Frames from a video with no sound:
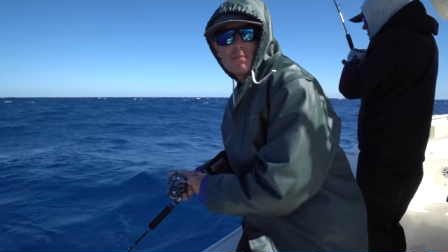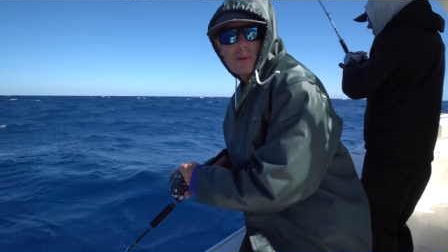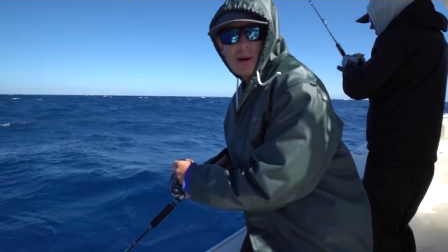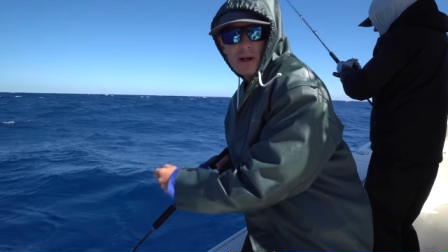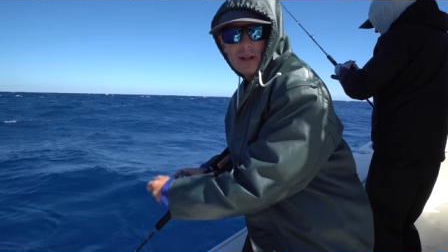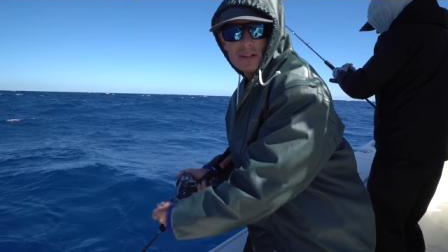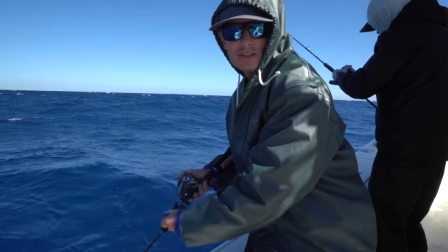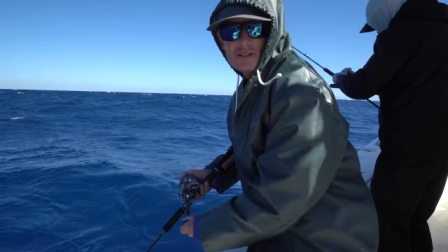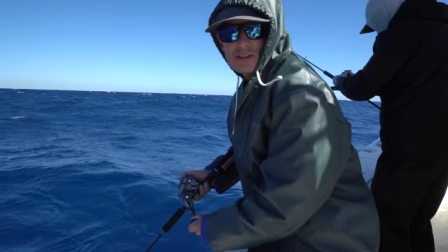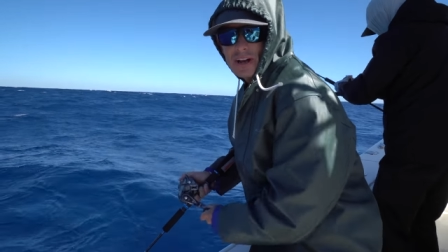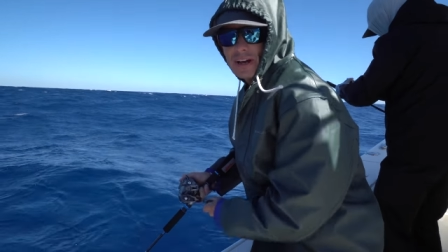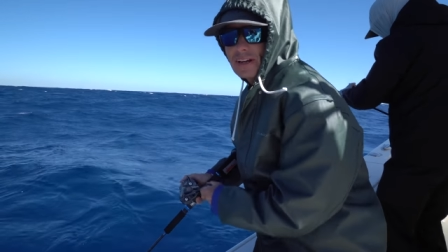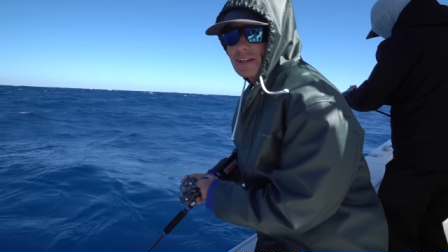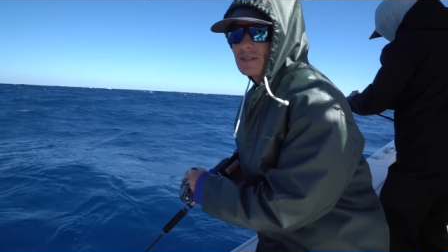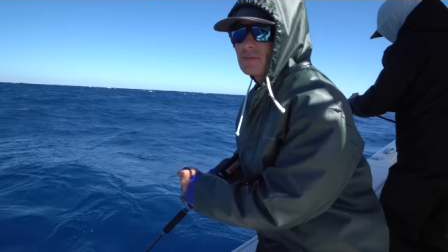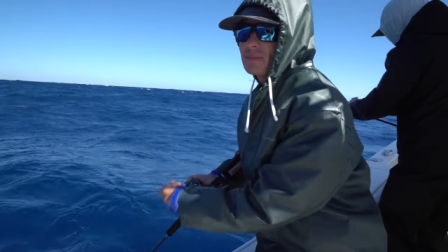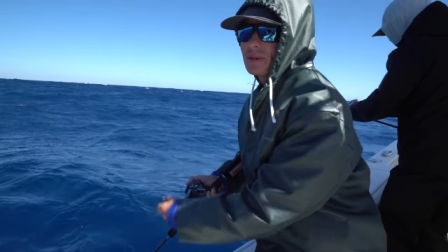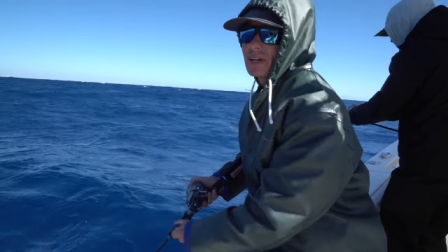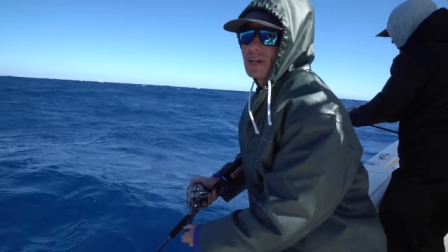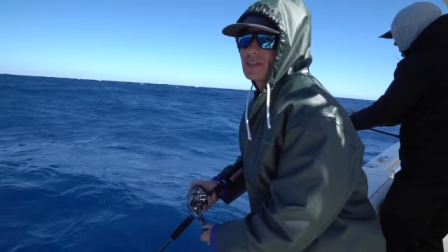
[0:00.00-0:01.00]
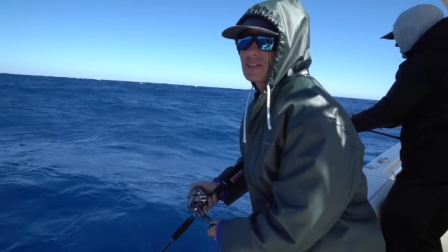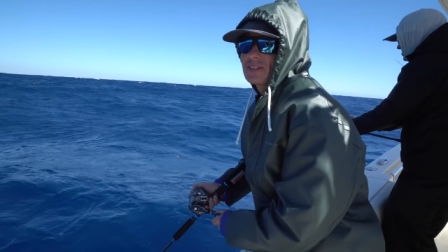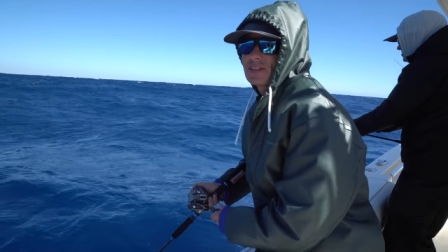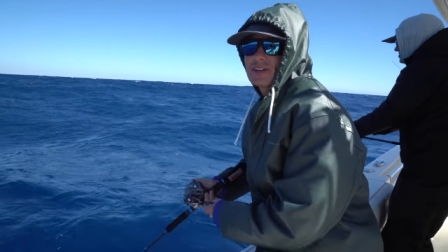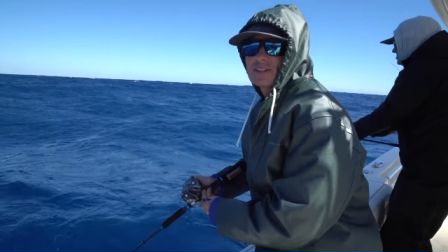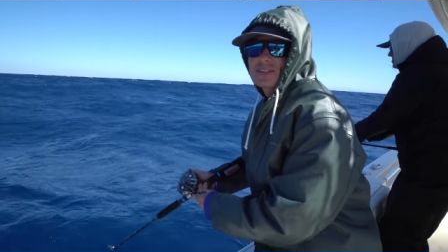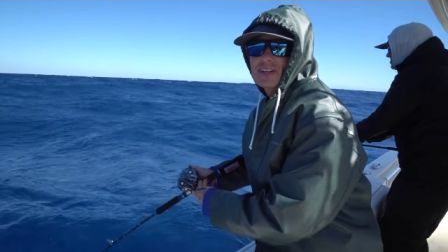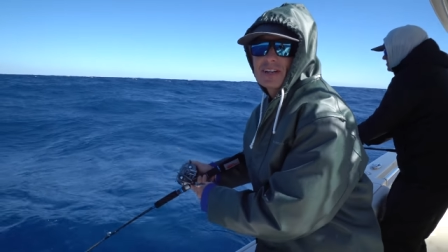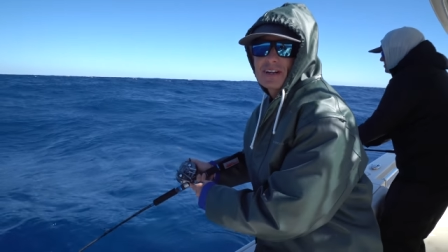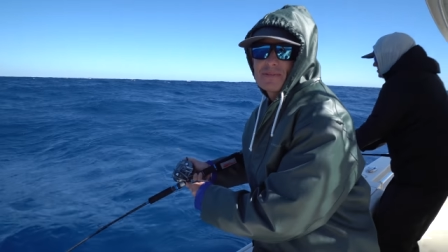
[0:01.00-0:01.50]
apologize because
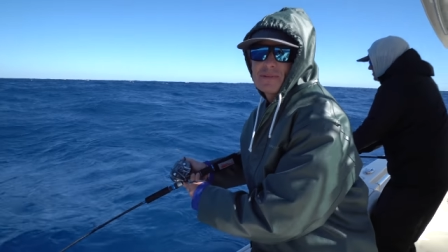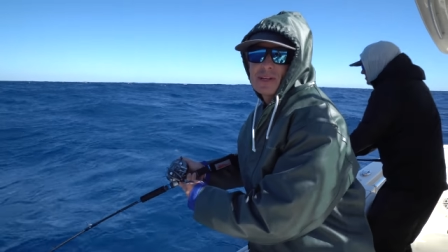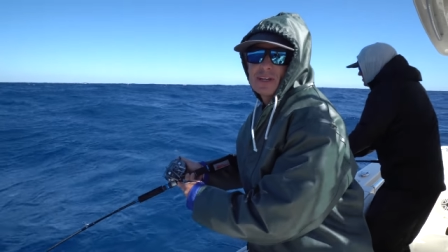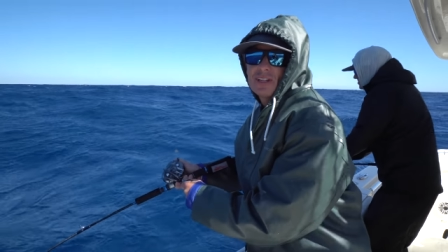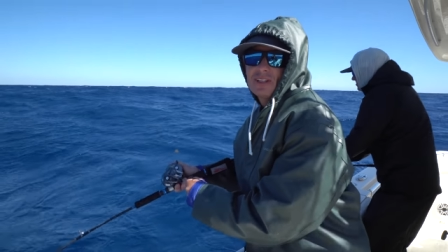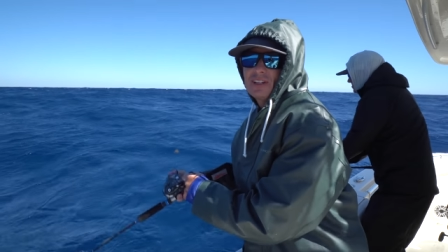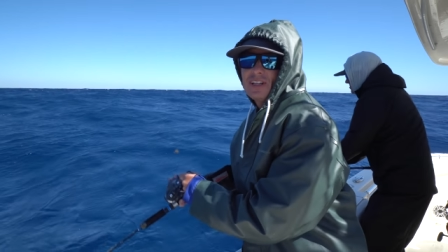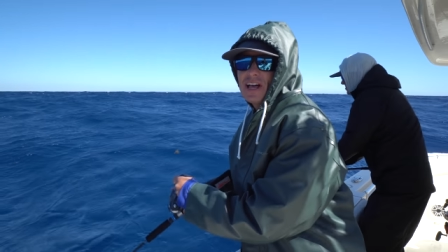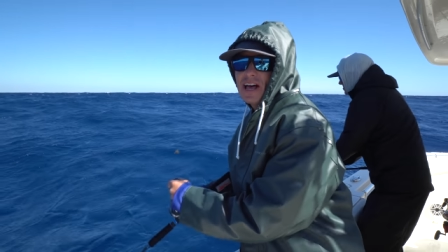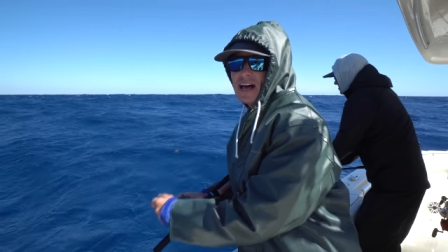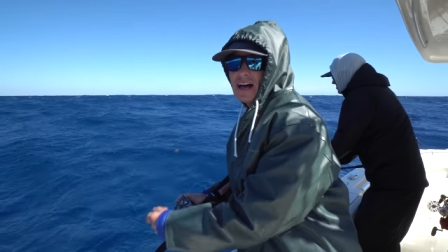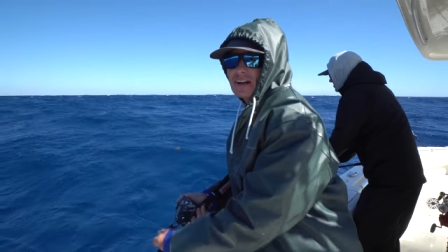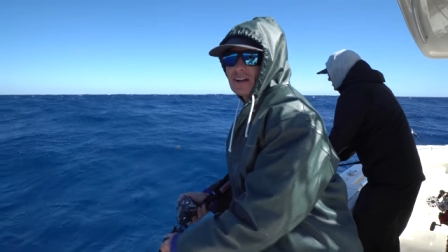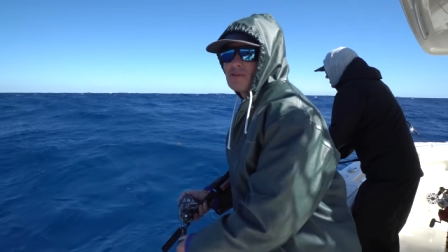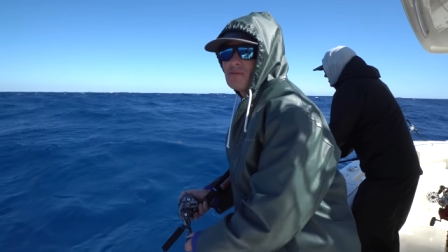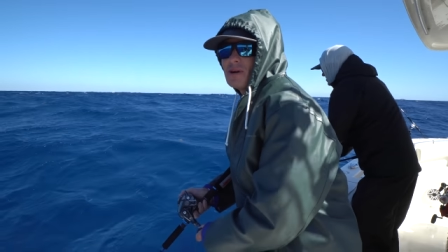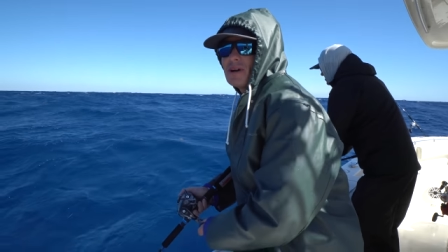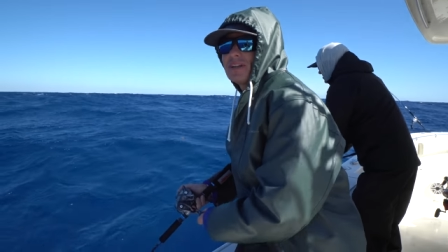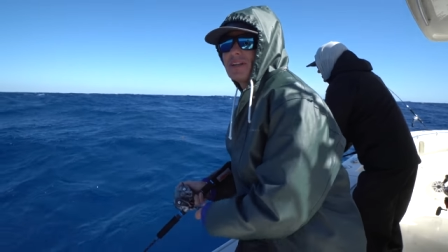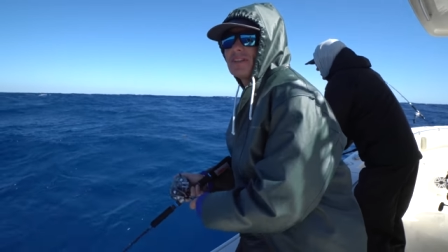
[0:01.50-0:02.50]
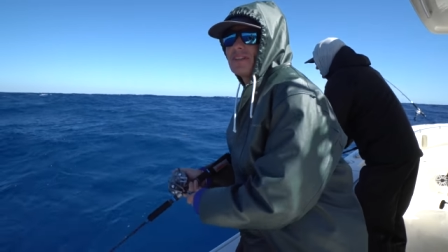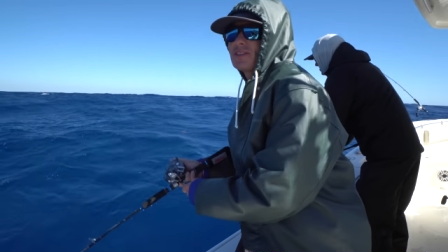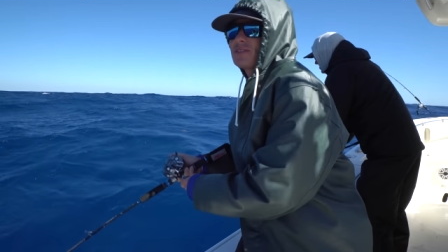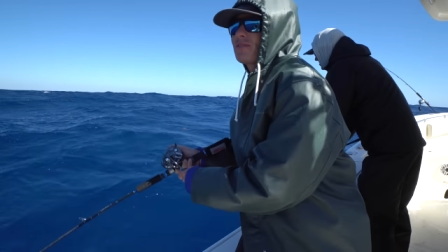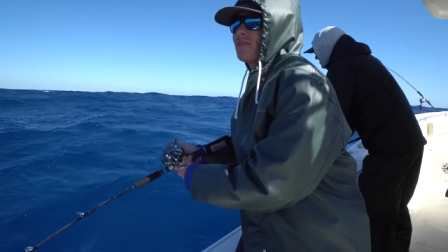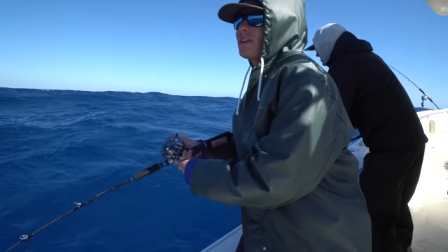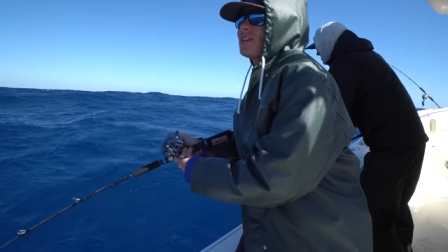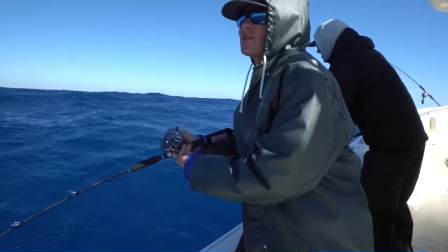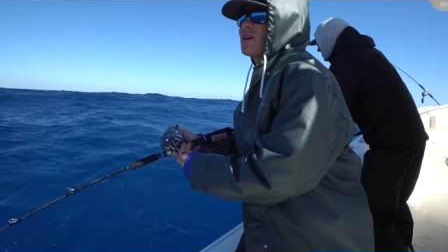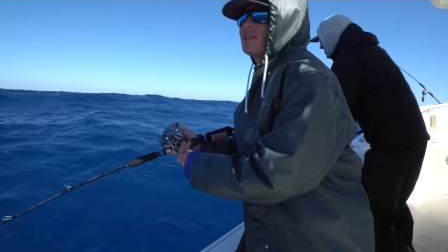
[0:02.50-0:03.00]
there's gonna be a lot of wind in
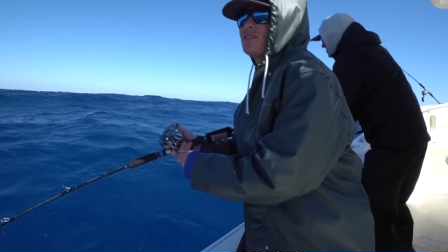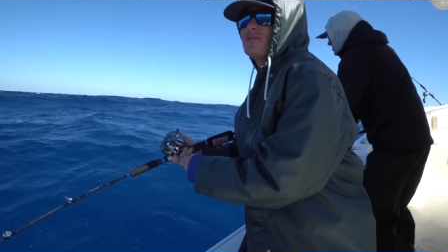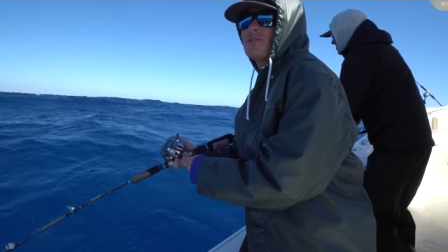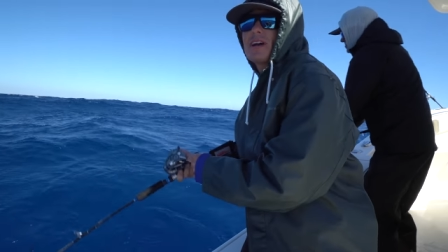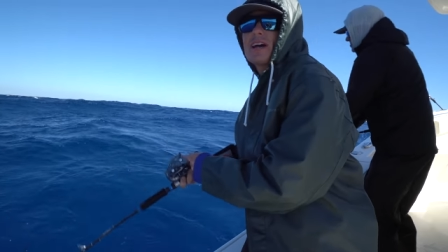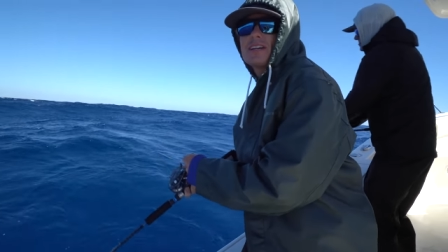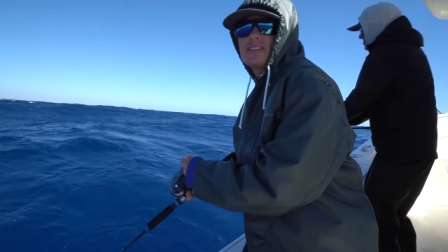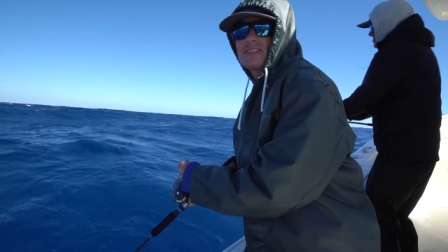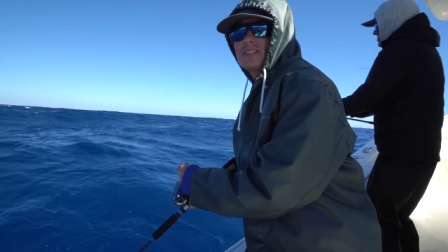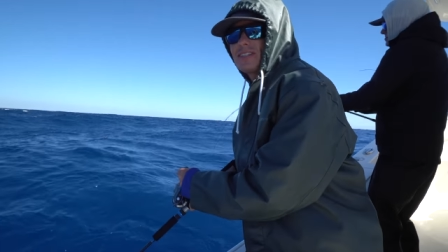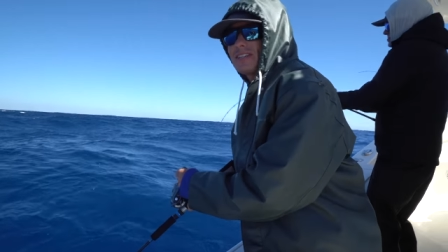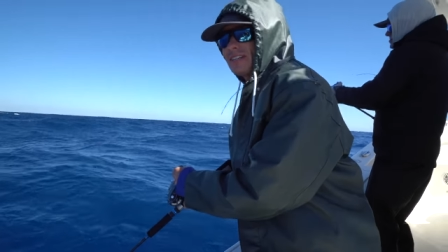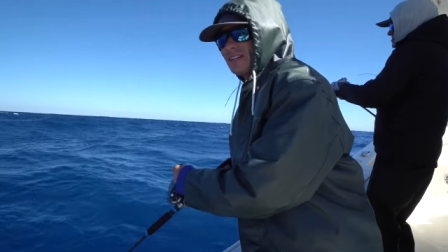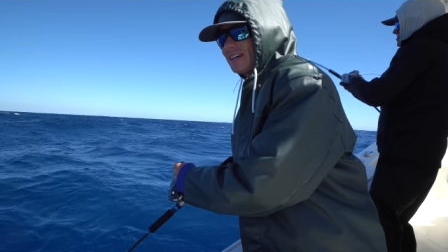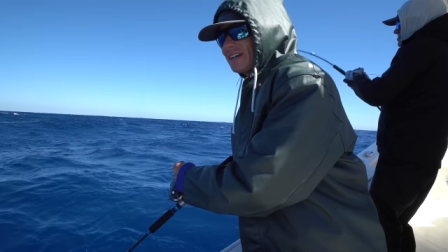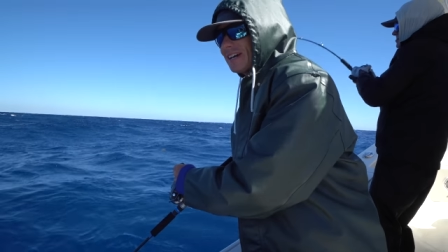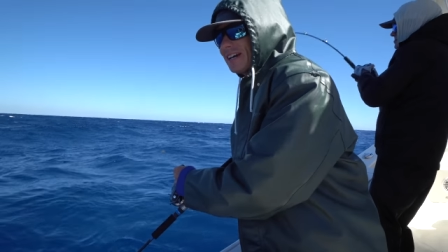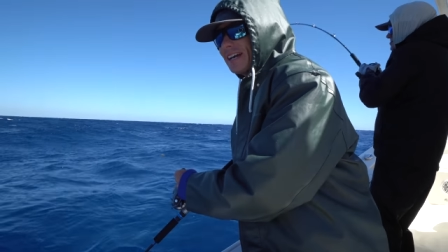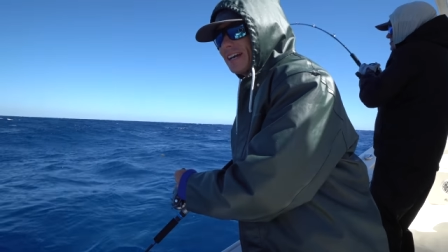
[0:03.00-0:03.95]
this video. As you guys see,